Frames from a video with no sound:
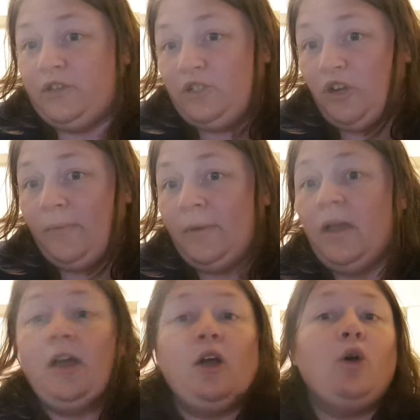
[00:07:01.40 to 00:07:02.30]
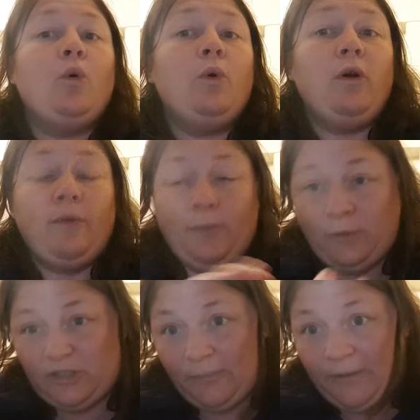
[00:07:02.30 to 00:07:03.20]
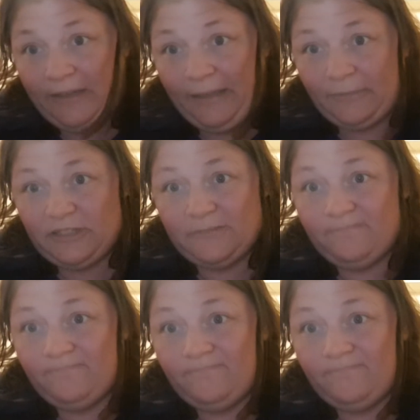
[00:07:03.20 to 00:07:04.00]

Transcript: shop was completely empty.